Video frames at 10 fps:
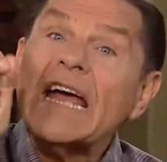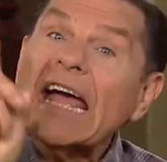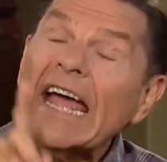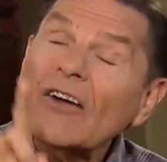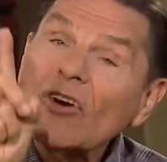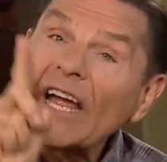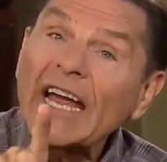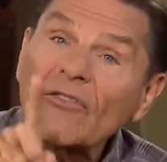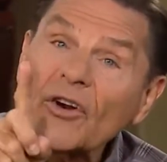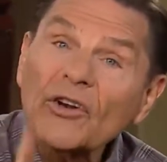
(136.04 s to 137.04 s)
ever,
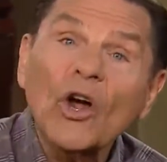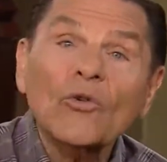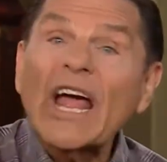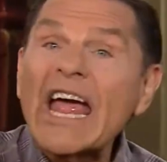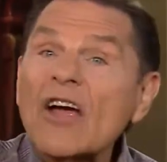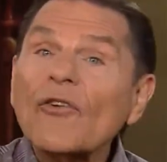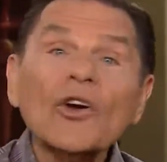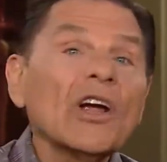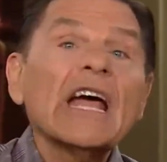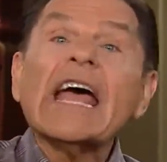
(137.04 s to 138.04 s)
ever, don't
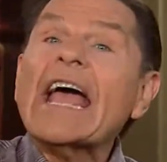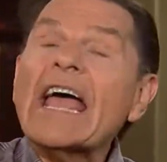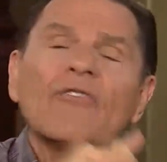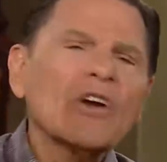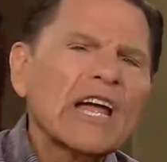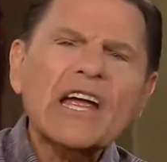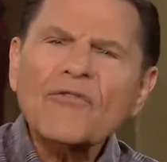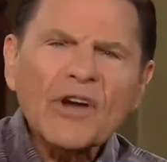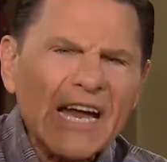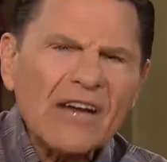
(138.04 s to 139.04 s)
ever, ever,
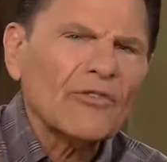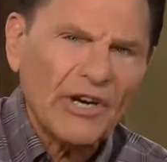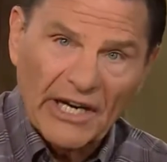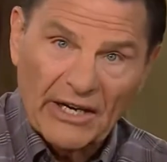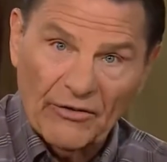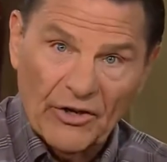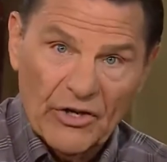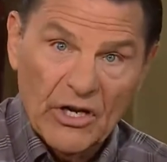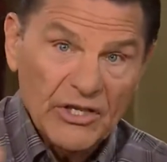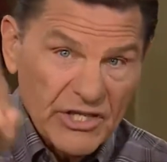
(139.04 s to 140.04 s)
ever, ever, ever.
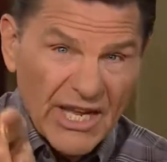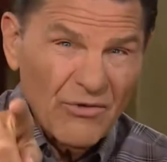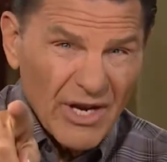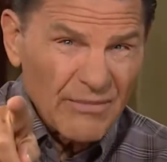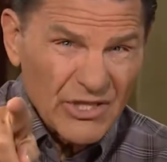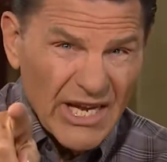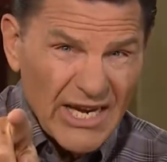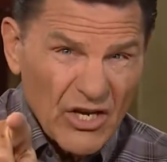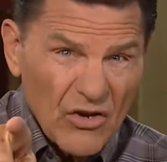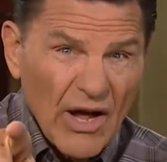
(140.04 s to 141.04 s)
You understand what I'm
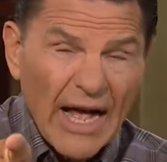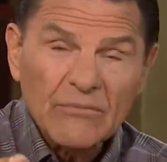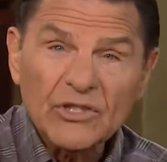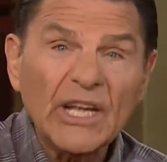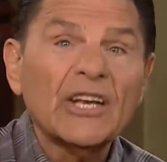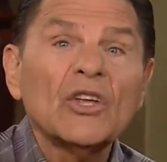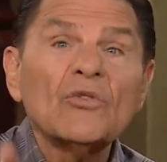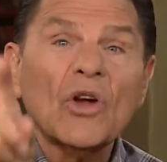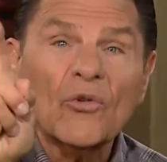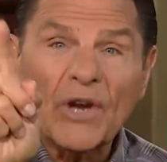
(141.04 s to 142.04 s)
saying to you? I'm saying to
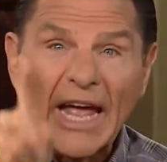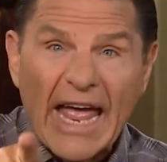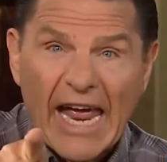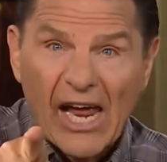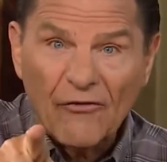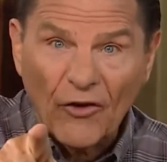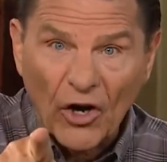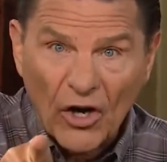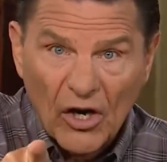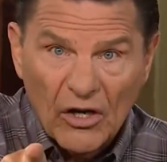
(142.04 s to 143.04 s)
you, don't
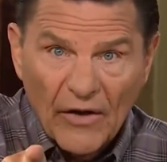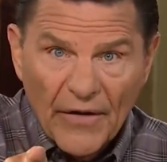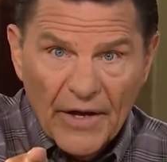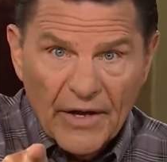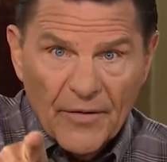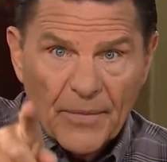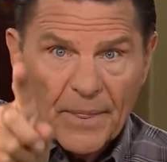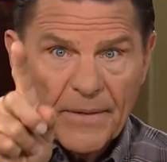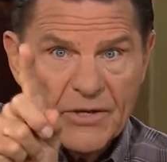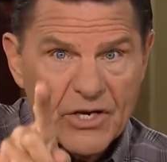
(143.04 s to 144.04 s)
ever
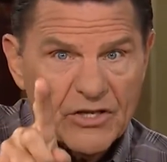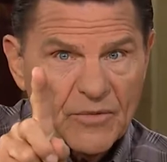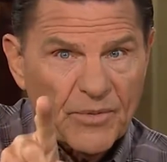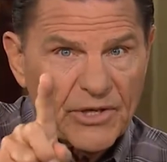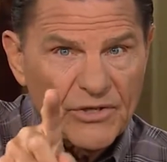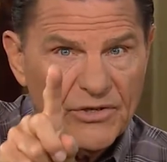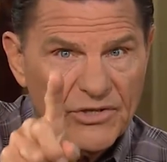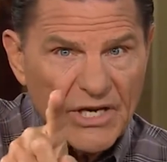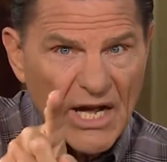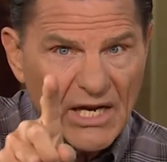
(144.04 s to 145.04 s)
discipline your
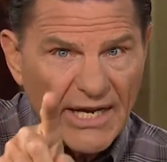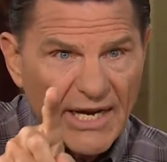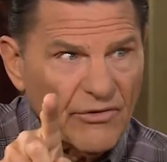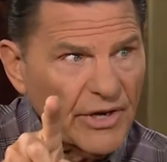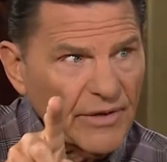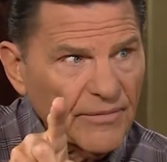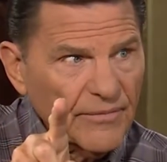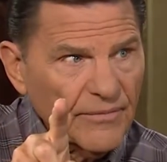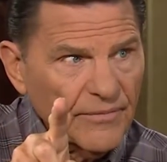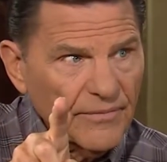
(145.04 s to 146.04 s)
child angry.
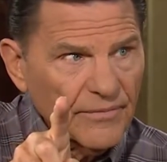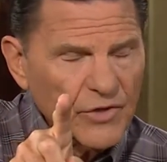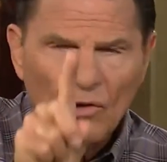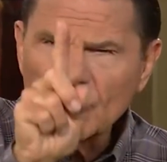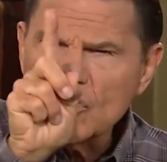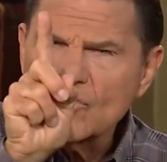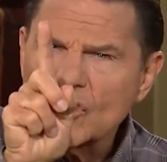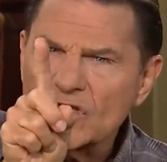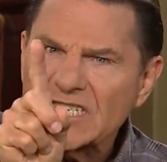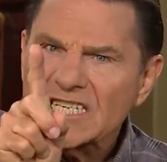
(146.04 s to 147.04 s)
That's right. Don't you
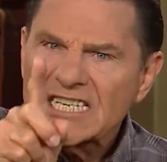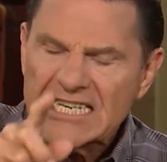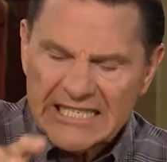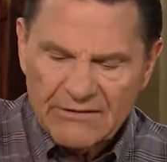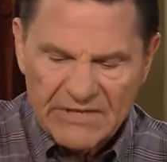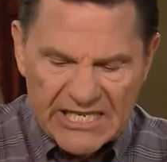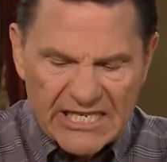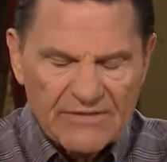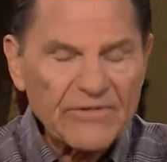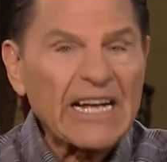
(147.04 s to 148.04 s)
do it. I mean
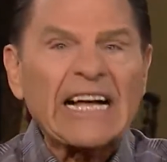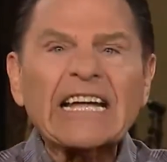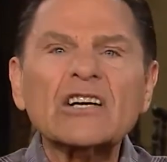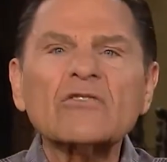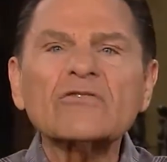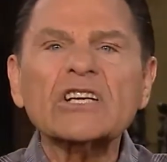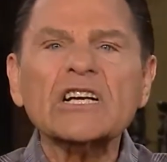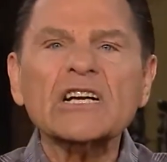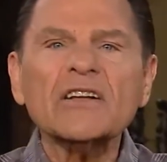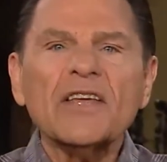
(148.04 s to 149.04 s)
it. I don't
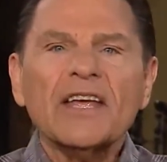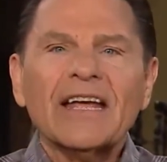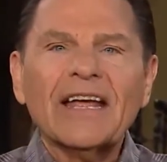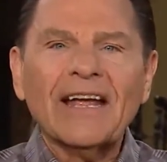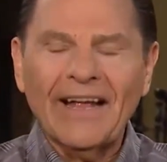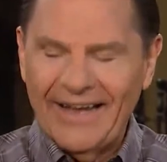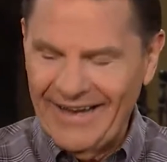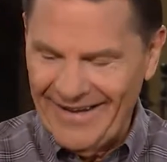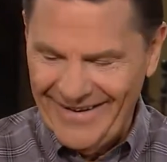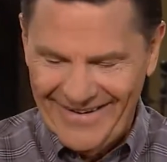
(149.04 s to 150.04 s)
care.
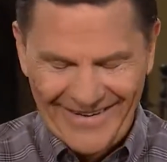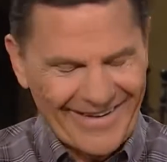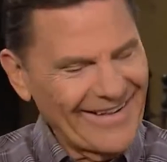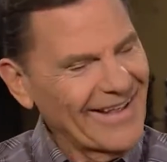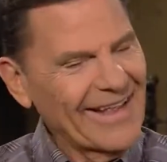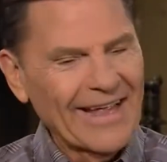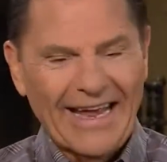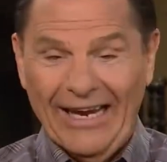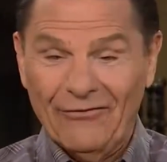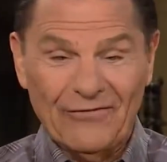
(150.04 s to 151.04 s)
if
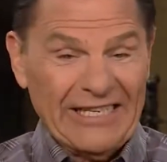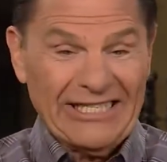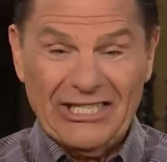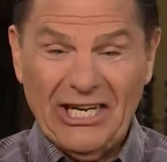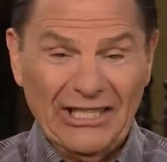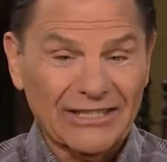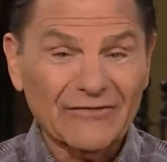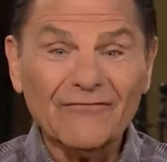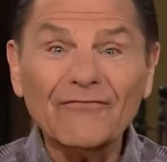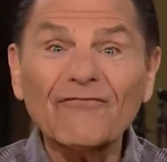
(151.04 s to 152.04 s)
it just
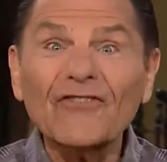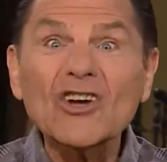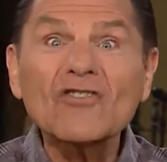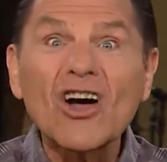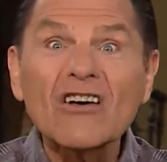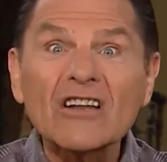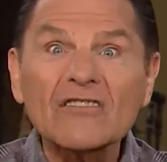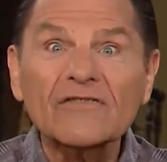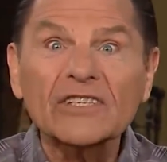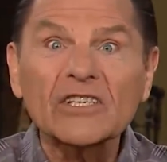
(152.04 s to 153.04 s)
flew all
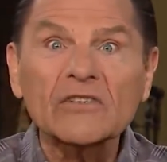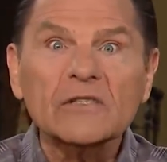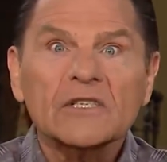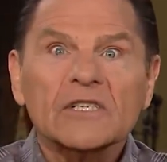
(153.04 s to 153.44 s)
over you.